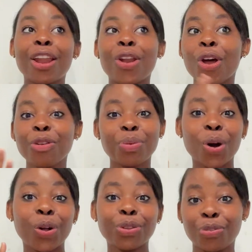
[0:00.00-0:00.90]
Lo and
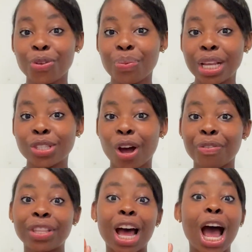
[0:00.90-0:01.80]
behold, a few weeks
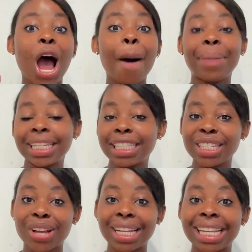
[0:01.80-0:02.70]
after,
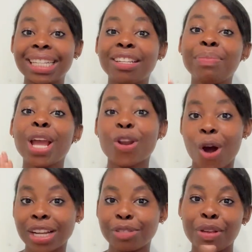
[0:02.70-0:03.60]
Busties contacted me and
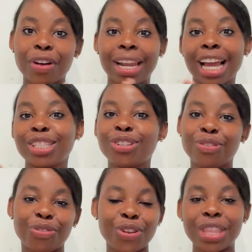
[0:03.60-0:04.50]
asked me if I'd like to
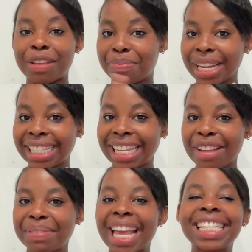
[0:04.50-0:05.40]
review their breast
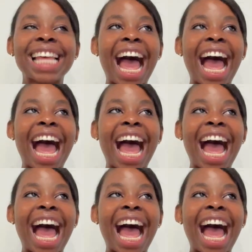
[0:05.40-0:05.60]
tape kit,